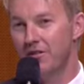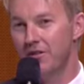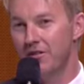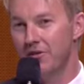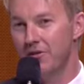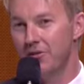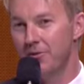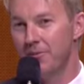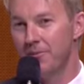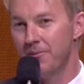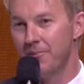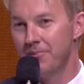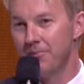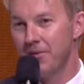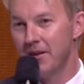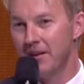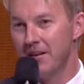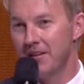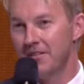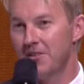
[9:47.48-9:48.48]
to
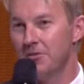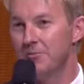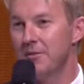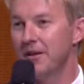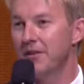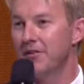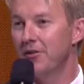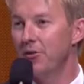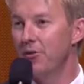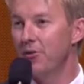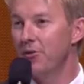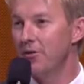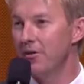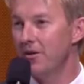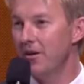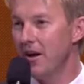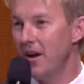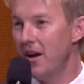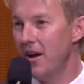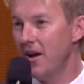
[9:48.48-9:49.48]
be taught
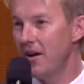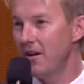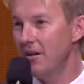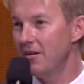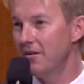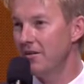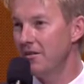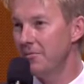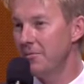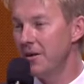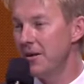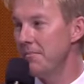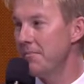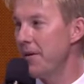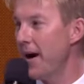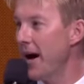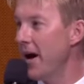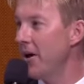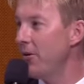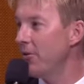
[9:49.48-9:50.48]
and to be
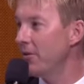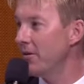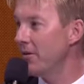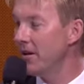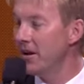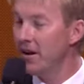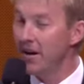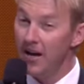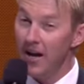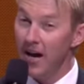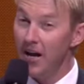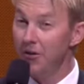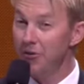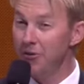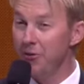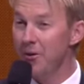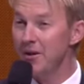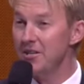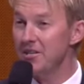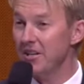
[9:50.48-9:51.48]
empowered. And
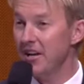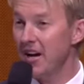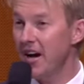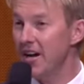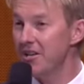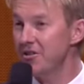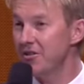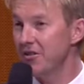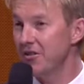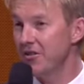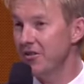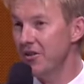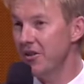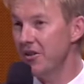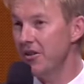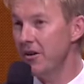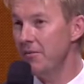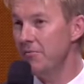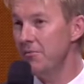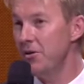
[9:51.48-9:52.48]
through education too,
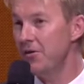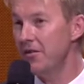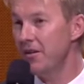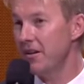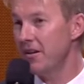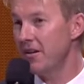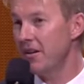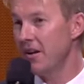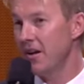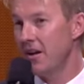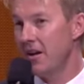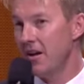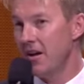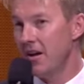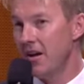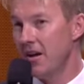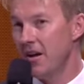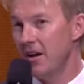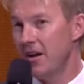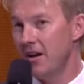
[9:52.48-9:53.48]
music,
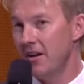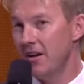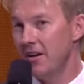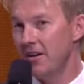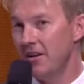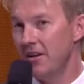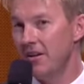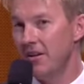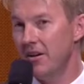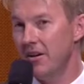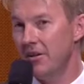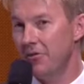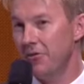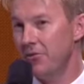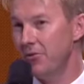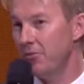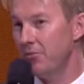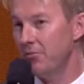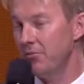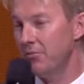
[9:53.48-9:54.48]

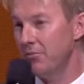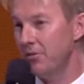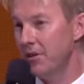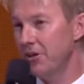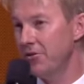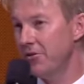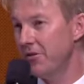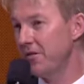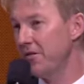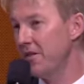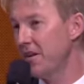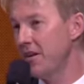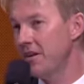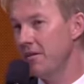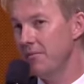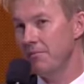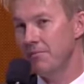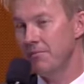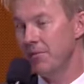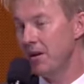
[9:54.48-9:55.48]
through literacy and